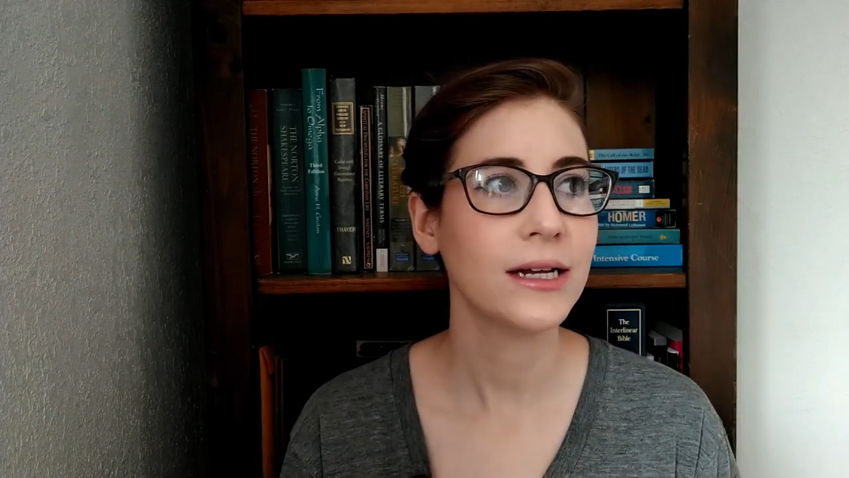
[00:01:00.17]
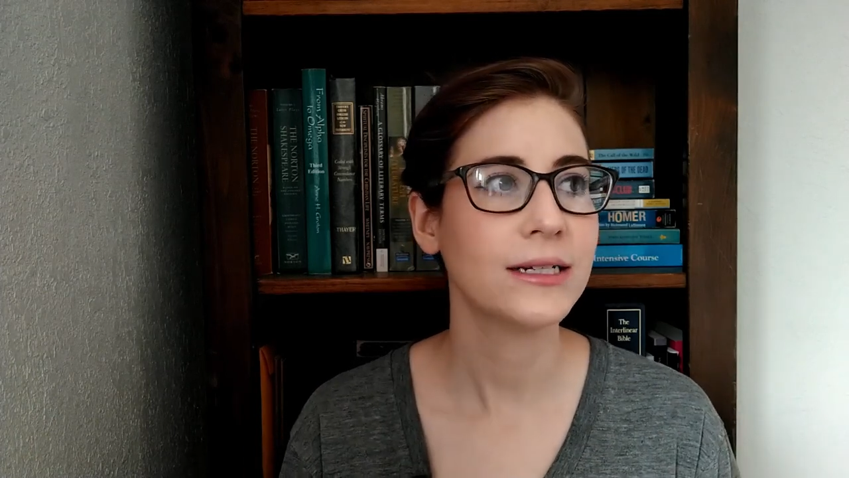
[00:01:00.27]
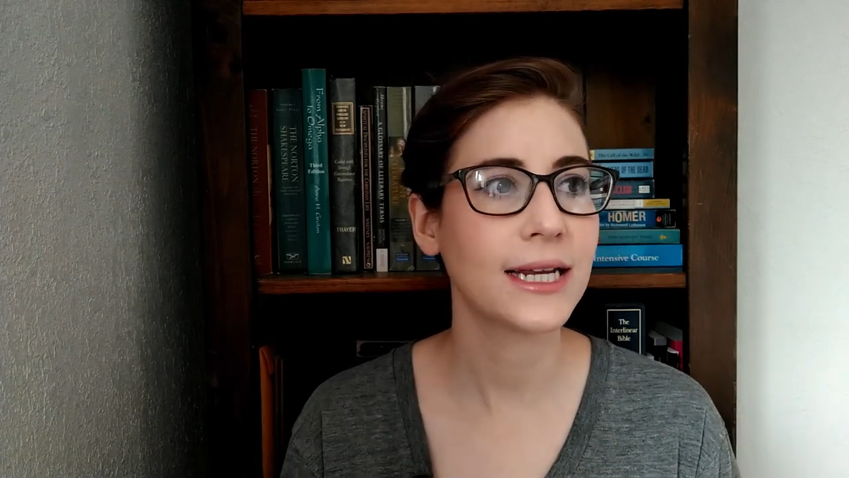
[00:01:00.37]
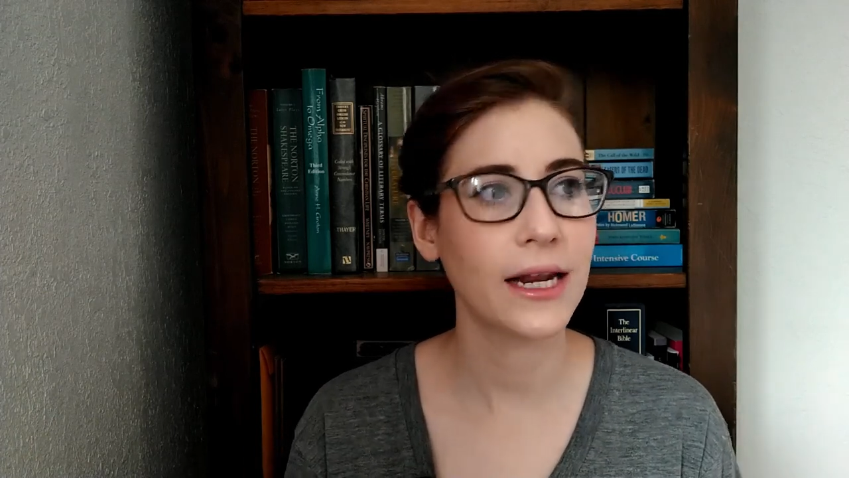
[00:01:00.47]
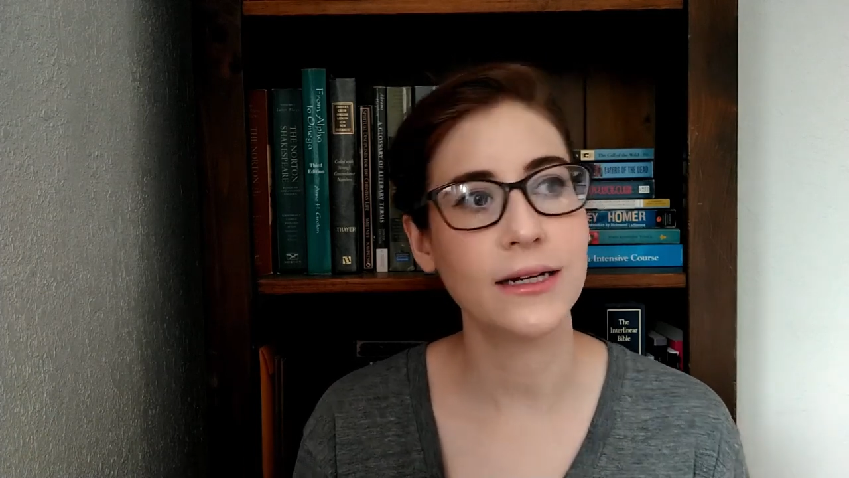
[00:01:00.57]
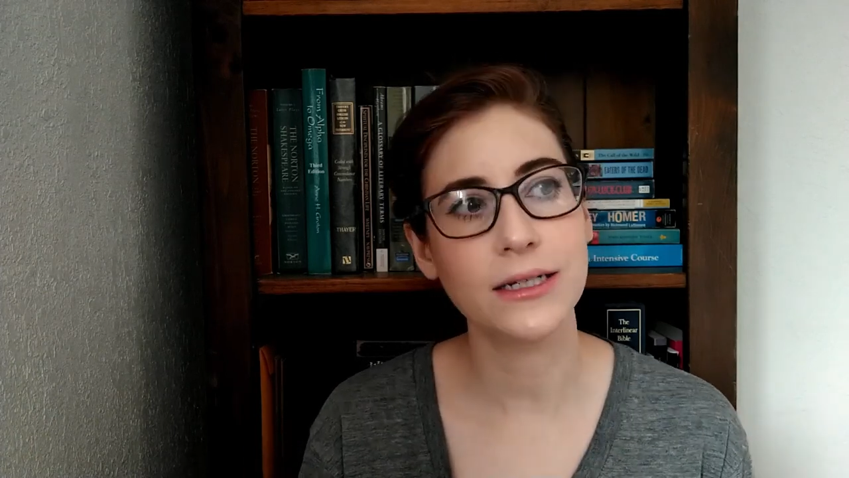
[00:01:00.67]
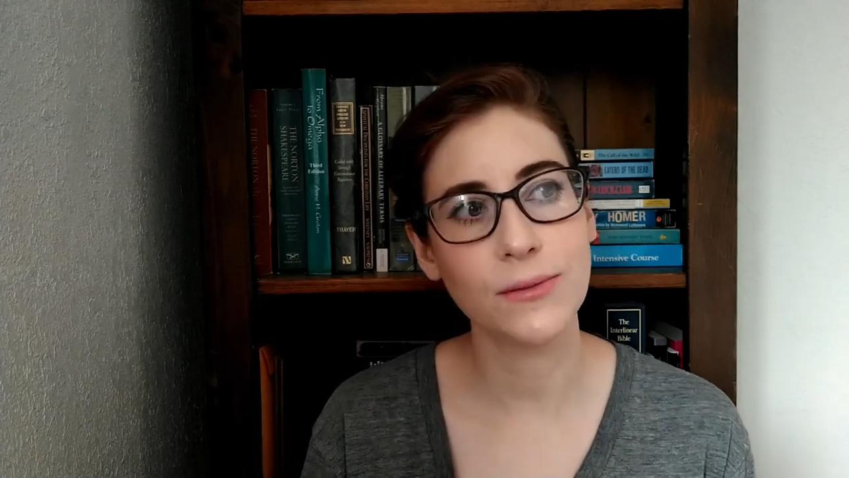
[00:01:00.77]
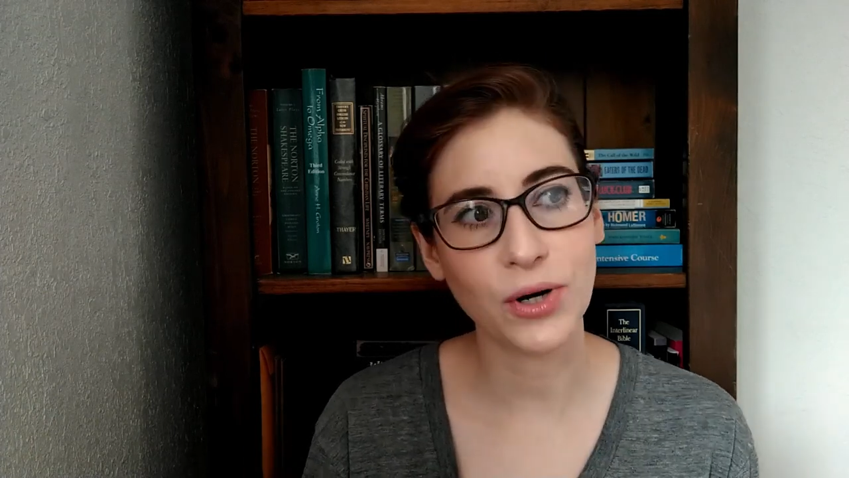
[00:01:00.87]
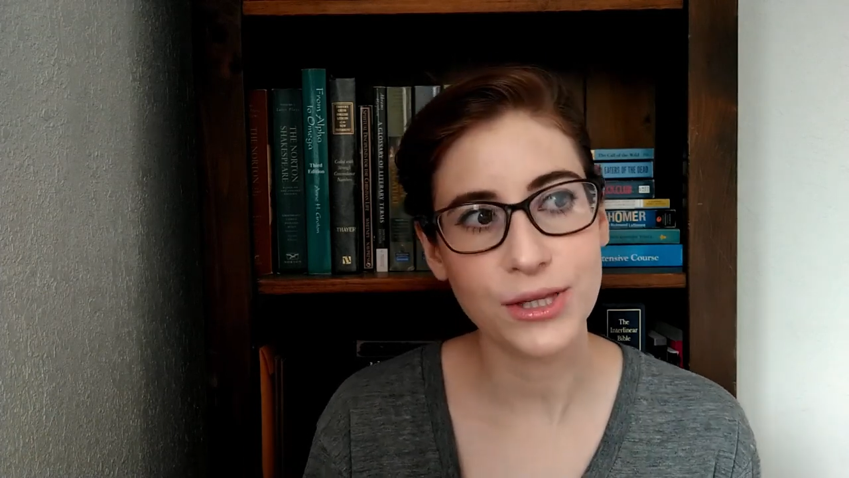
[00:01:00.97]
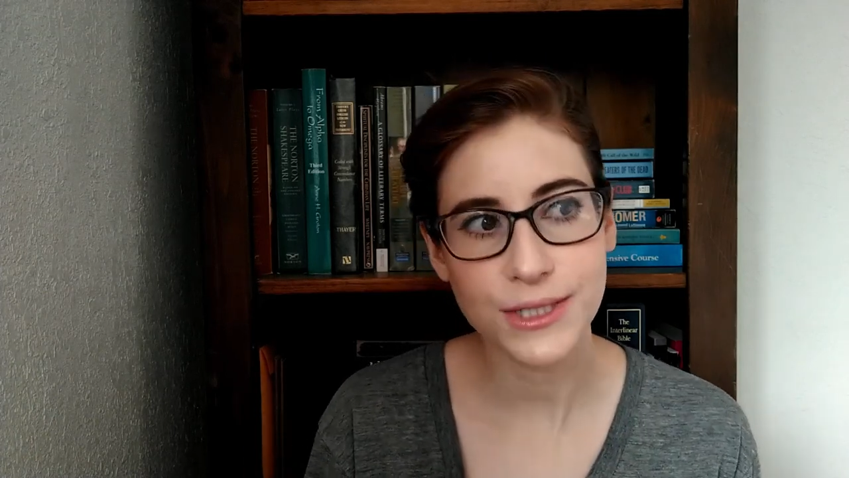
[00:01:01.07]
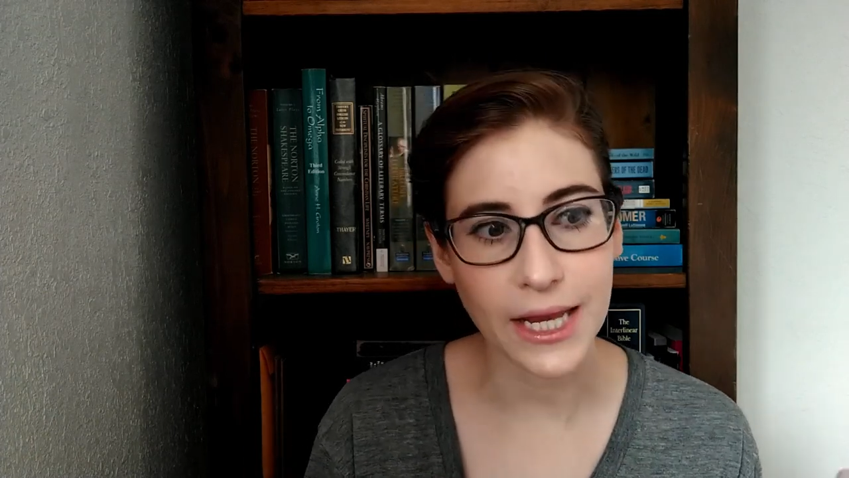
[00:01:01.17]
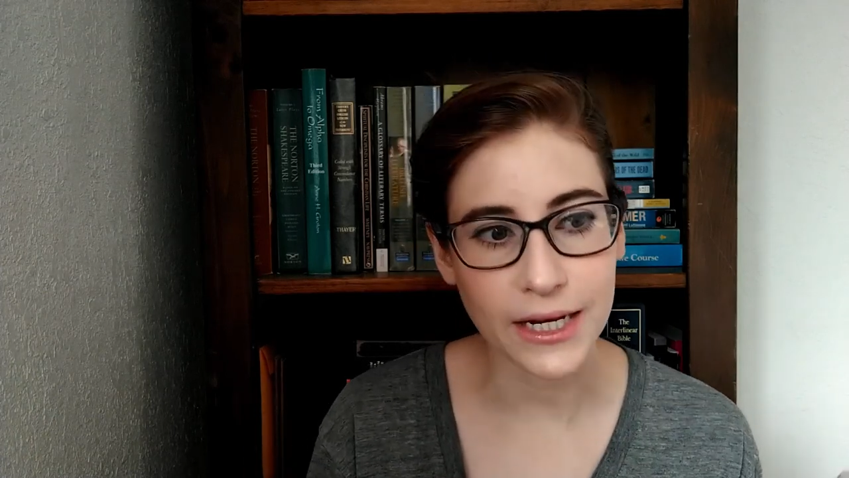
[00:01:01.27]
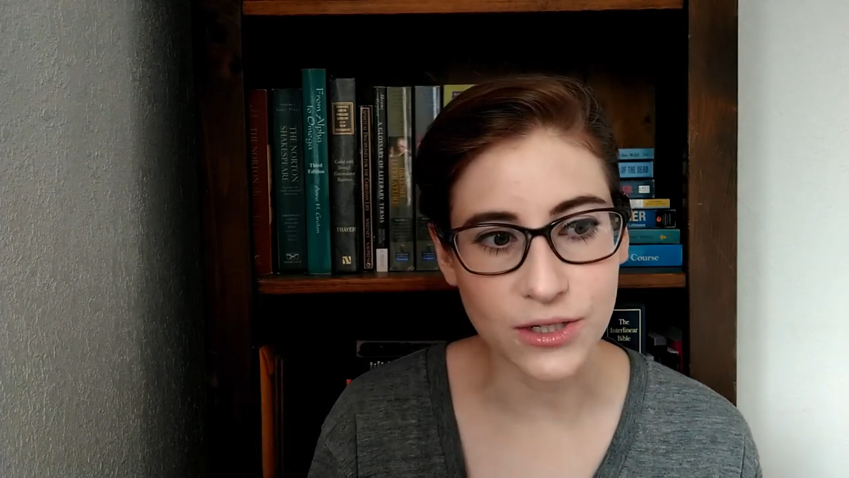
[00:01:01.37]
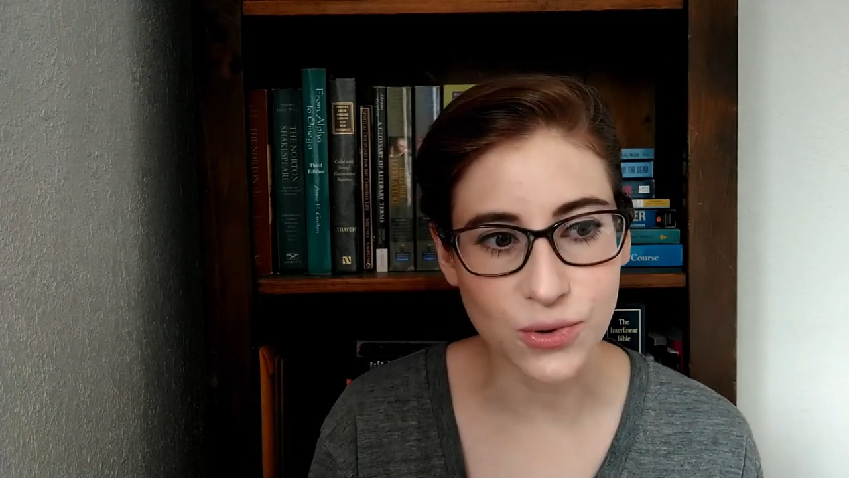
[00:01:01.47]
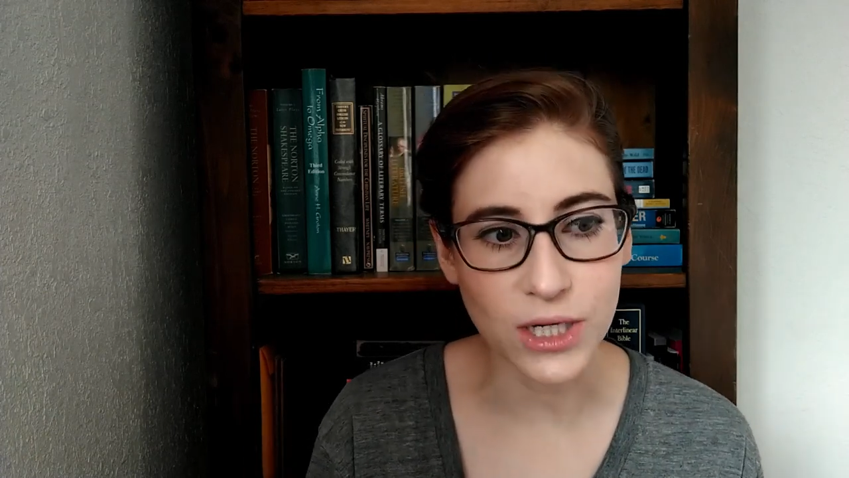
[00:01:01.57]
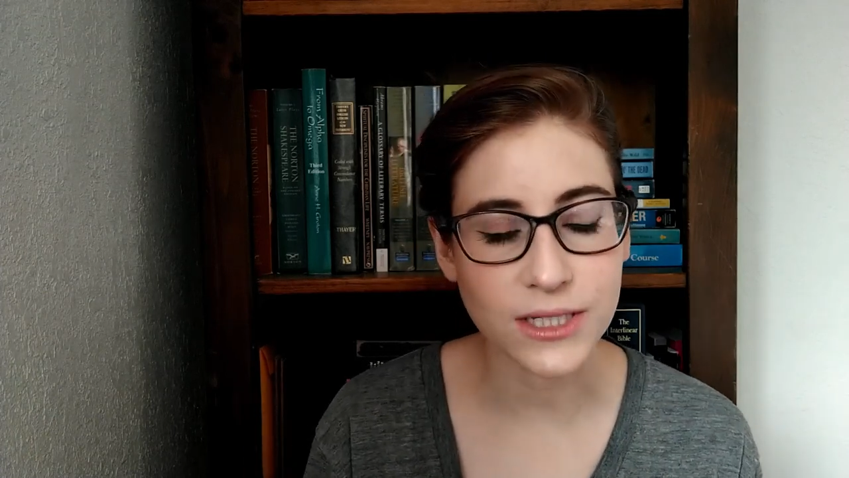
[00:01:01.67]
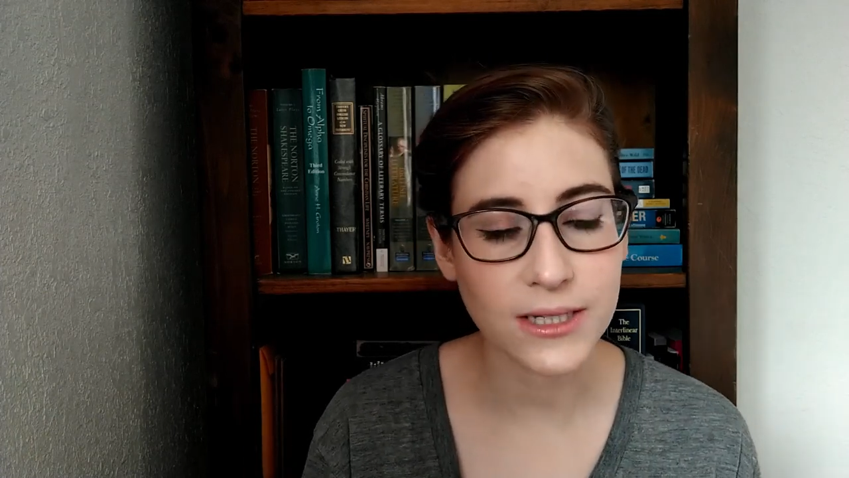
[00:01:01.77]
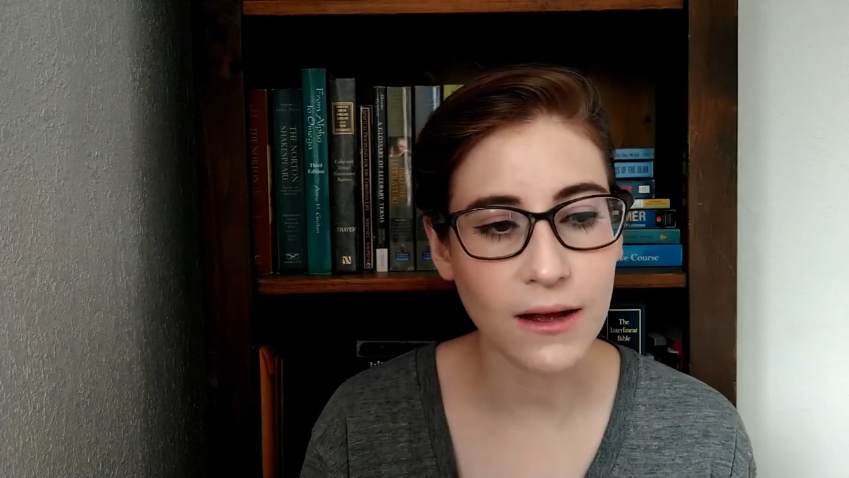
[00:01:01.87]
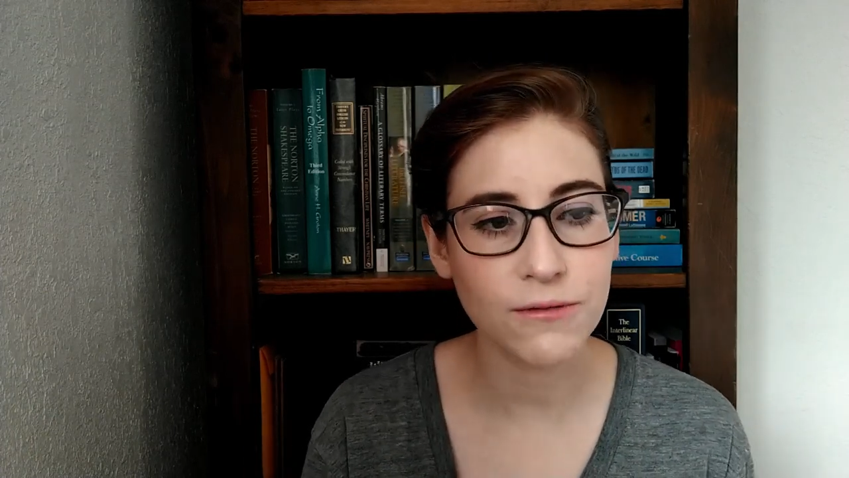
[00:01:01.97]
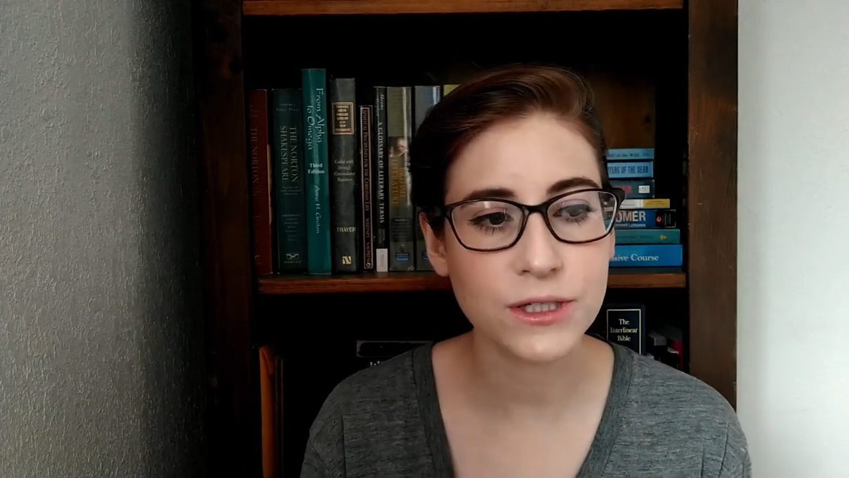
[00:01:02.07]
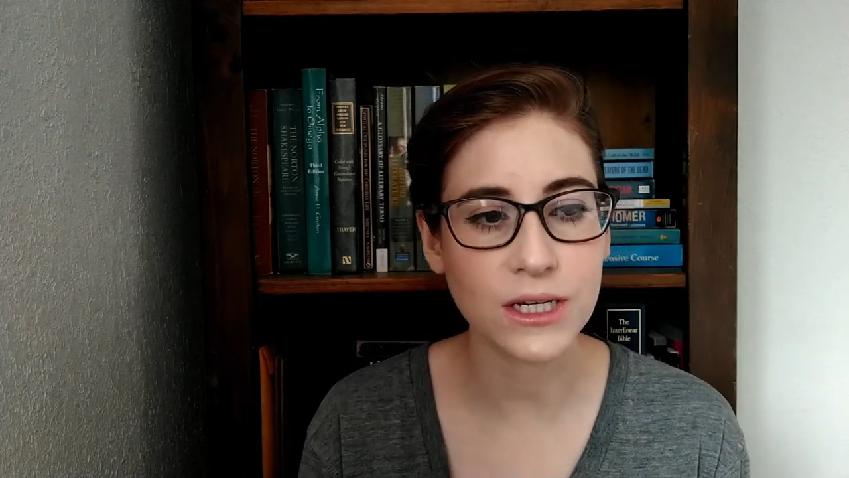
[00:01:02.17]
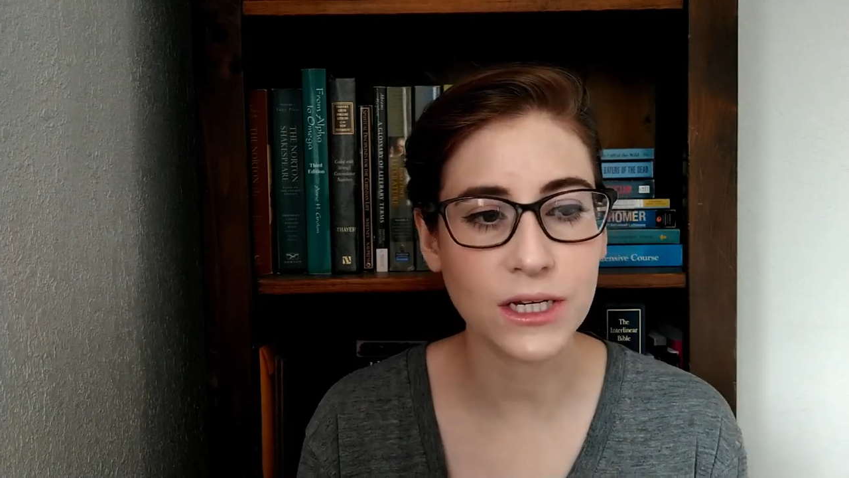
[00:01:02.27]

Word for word: to get a deeper insight into ourselves,